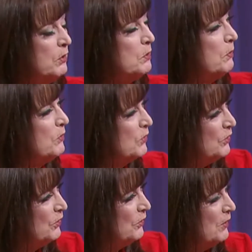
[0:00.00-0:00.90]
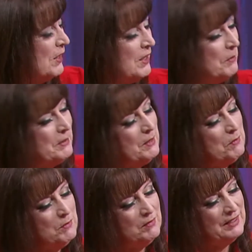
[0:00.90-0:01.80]
what you're supposed to do, but
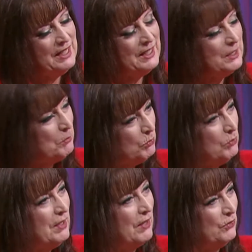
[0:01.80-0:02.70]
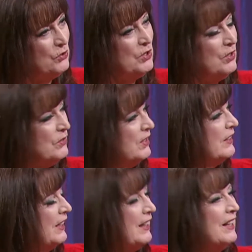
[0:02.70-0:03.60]
then getting them through those years
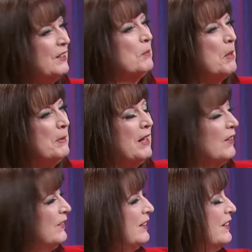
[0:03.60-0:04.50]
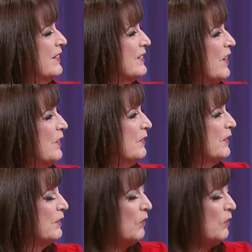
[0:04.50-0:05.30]
that they end up coming out on the other side of it